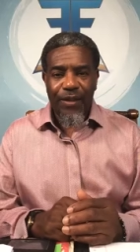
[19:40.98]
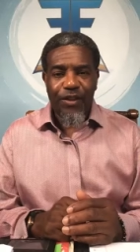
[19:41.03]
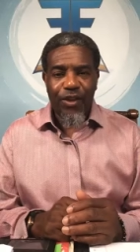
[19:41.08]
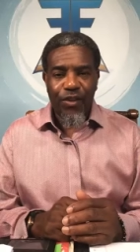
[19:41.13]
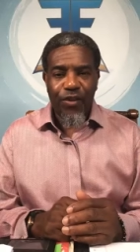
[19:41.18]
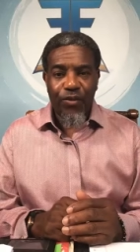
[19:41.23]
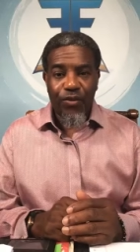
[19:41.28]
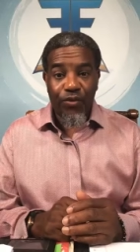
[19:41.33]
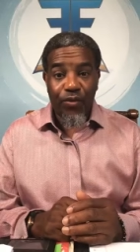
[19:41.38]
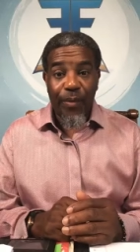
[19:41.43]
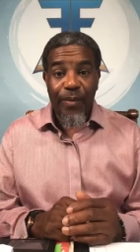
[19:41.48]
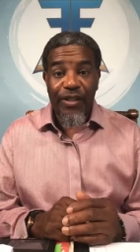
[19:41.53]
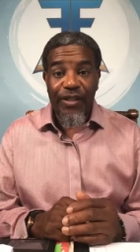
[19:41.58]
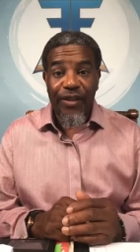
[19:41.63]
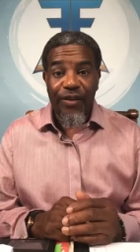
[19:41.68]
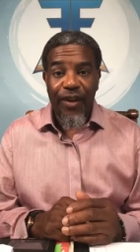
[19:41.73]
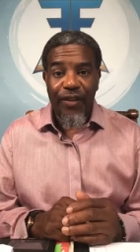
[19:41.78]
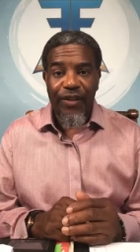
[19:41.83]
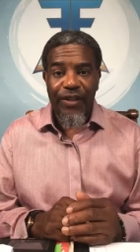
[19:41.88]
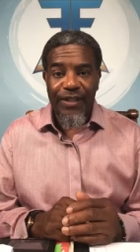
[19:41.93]
until you
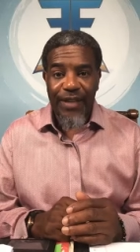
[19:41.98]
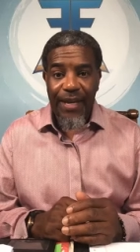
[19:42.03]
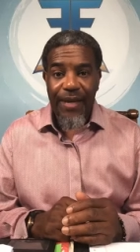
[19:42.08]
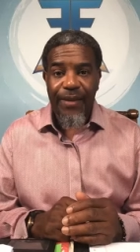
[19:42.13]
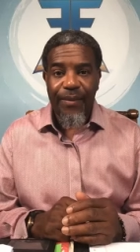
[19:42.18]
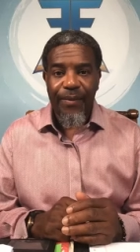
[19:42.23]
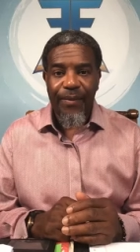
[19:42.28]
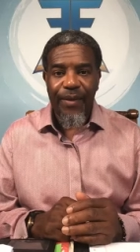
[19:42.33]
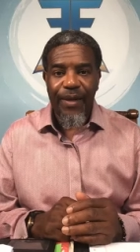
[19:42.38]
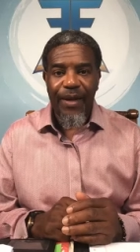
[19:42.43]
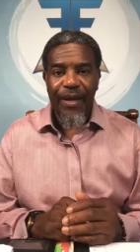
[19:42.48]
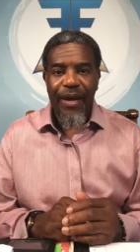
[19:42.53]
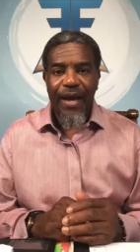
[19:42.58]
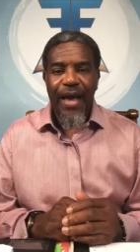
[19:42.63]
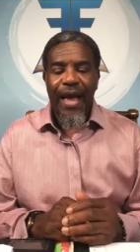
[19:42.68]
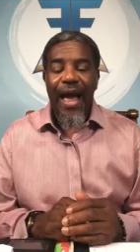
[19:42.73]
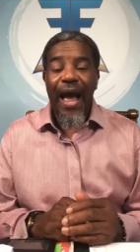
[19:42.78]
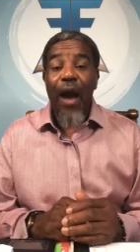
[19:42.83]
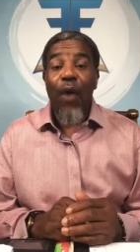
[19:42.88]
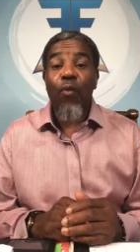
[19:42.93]
scrimmage another team
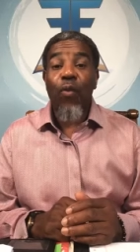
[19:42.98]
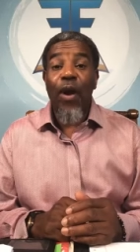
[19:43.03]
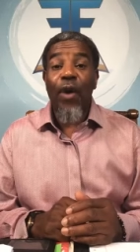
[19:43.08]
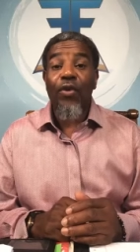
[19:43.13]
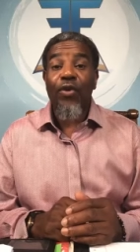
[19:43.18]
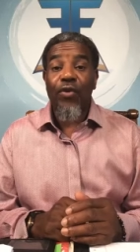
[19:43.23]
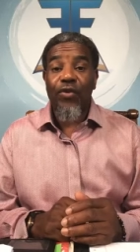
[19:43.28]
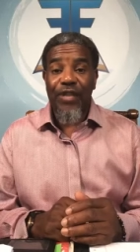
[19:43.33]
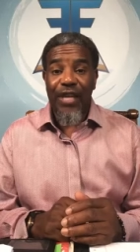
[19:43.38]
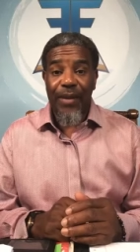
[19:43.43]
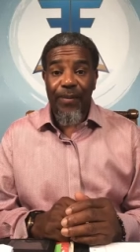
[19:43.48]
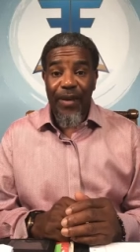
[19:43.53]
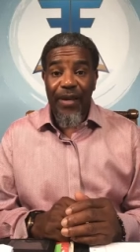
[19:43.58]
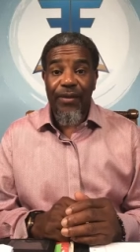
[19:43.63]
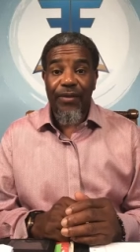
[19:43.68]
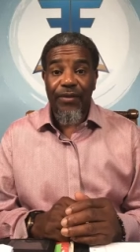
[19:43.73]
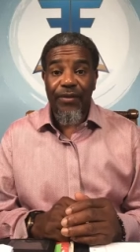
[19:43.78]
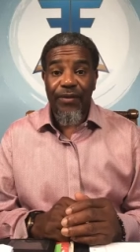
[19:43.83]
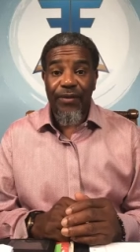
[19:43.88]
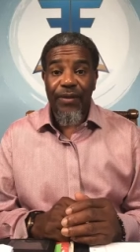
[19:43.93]
how well your team
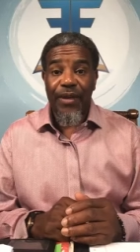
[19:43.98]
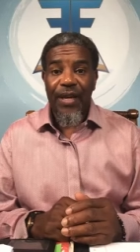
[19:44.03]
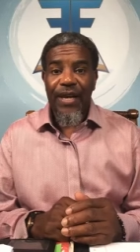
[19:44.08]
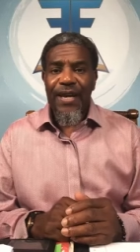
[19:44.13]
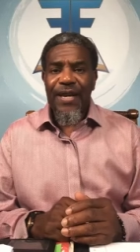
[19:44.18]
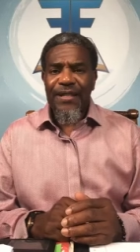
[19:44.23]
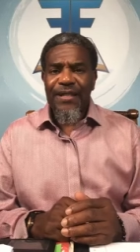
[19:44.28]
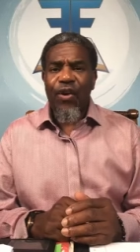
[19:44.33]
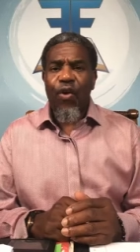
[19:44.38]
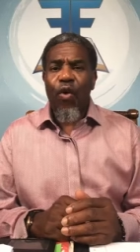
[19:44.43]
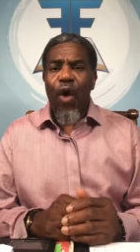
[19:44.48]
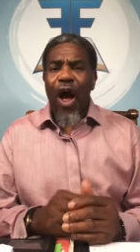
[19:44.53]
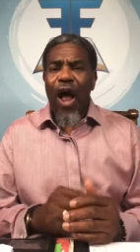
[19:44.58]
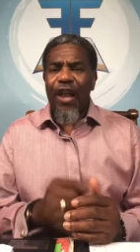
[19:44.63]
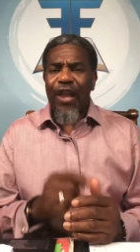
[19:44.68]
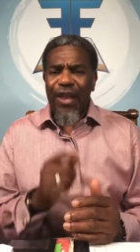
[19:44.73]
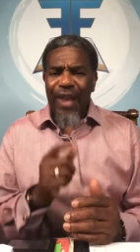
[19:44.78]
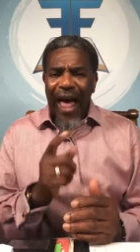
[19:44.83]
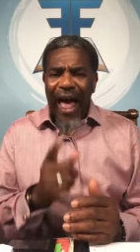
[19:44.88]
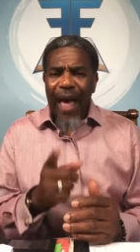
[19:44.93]
is. So
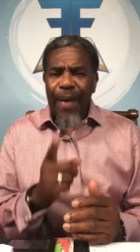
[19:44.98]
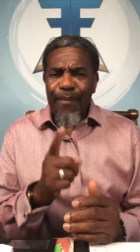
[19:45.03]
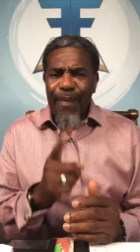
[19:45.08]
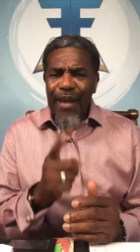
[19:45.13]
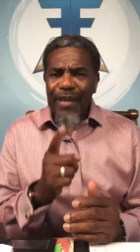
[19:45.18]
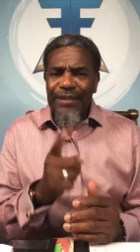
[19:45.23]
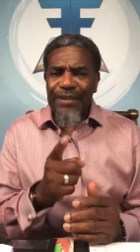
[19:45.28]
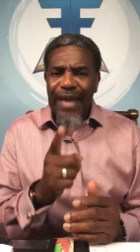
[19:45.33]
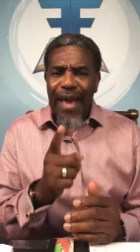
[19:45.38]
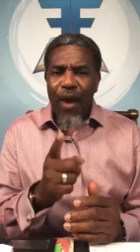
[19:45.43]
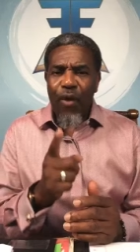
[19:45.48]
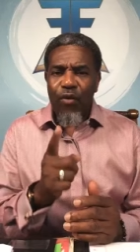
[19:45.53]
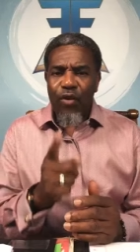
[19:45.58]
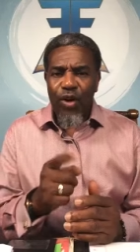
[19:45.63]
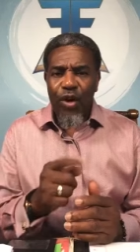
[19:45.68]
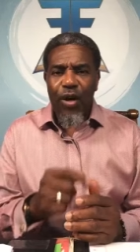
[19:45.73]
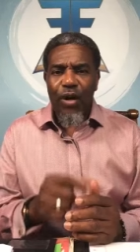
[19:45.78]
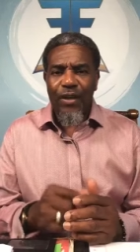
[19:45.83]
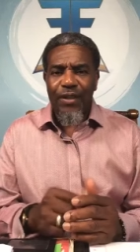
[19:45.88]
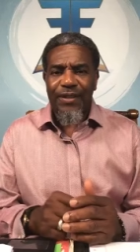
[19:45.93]
a lie may
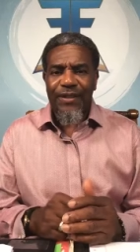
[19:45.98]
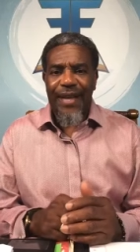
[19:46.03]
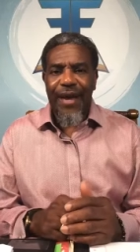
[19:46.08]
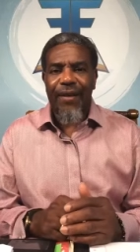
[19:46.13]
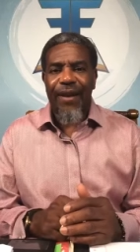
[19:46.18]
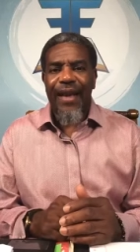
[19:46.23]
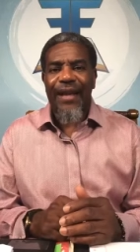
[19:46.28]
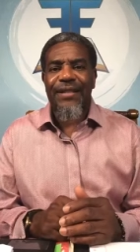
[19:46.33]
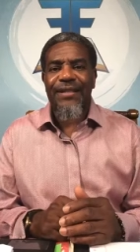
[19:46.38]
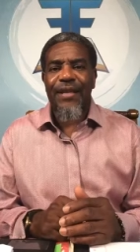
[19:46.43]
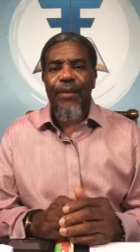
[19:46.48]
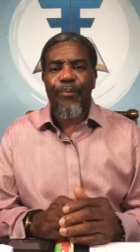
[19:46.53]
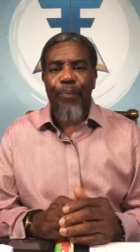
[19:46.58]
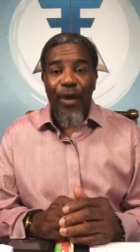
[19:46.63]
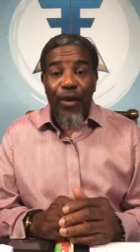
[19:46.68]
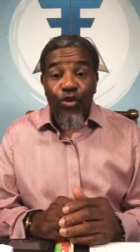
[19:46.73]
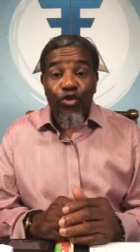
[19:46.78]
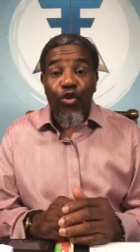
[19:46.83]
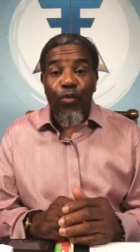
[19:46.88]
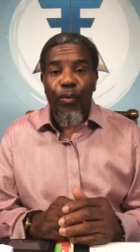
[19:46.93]
sound good and sound like it's
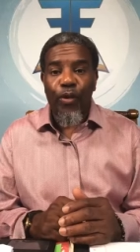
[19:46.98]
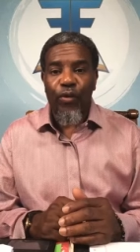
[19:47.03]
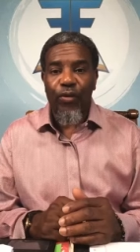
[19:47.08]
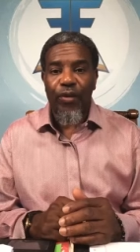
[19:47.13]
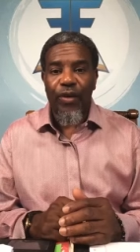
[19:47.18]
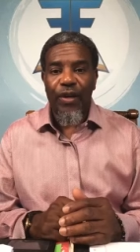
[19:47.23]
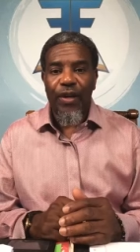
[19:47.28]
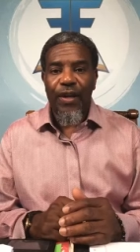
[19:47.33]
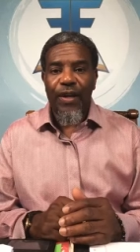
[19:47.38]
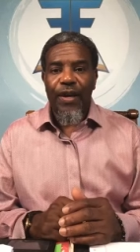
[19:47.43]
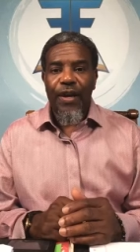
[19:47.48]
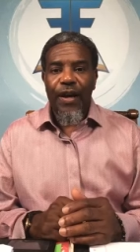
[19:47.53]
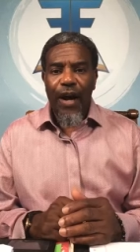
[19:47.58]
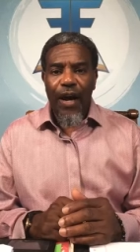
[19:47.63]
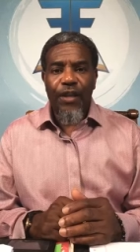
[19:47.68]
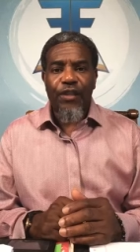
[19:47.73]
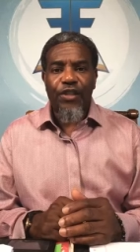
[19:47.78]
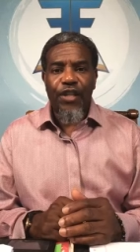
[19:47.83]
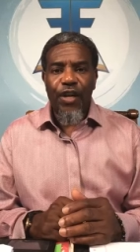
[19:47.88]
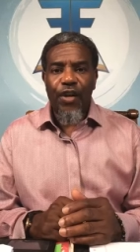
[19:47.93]
impenetrable
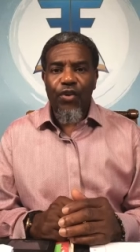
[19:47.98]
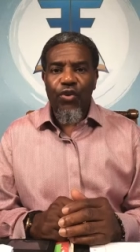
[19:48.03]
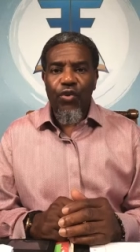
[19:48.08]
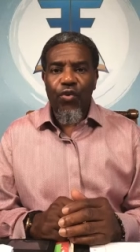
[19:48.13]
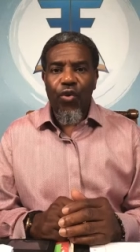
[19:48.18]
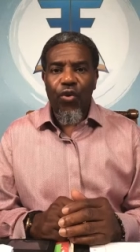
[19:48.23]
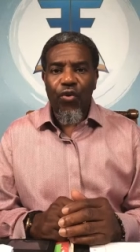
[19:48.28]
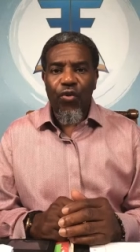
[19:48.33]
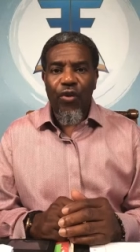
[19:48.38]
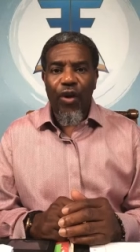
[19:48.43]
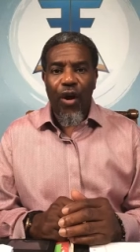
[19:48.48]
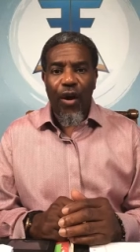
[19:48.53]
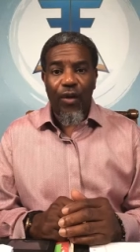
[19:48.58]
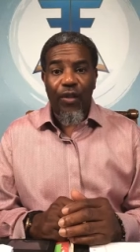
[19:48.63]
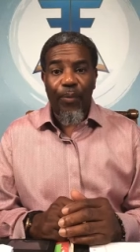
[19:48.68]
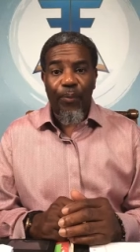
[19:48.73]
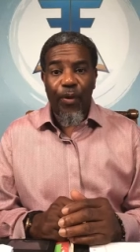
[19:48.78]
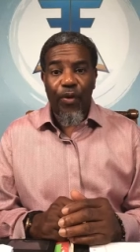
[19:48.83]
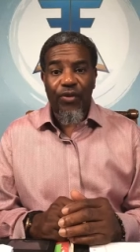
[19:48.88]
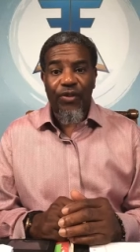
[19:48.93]
until you hear the
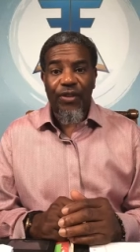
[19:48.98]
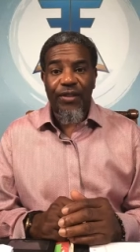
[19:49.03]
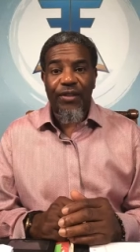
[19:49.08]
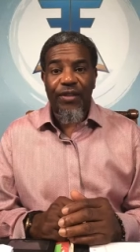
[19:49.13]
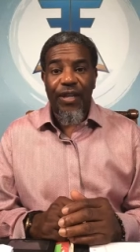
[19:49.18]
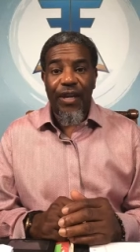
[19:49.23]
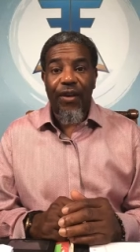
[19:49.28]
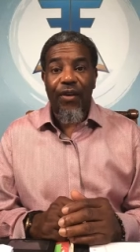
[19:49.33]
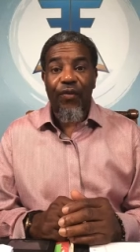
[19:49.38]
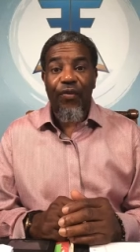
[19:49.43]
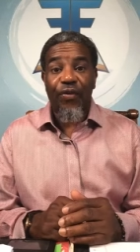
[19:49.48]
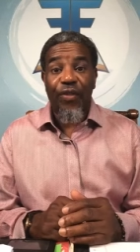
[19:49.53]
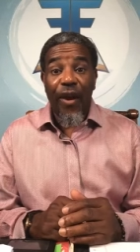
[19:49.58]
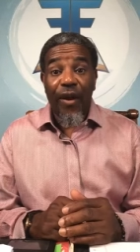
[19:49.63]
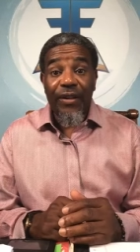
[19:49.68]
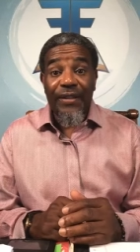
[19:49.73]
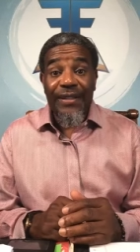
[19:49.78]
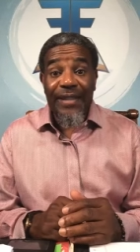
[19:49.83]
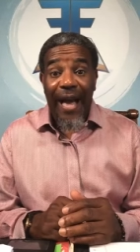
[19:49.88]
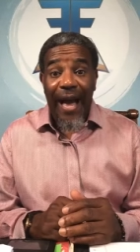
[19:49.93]
other person tell
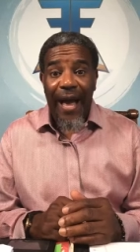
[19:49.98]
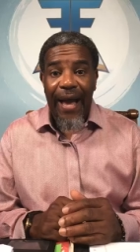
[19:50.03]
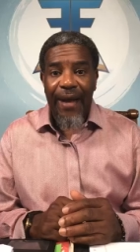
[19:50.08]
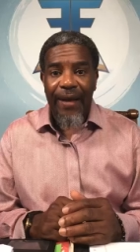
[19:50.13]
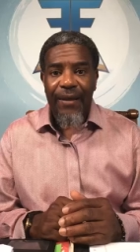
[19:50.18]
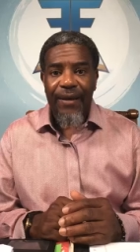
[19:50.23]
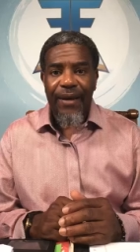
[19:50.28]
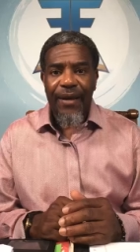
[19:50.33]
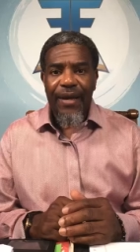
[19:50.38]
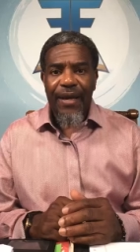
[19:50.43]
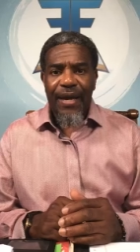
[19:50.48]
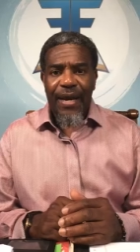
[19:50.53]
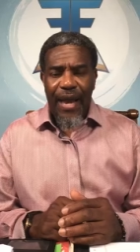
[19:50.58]
their side.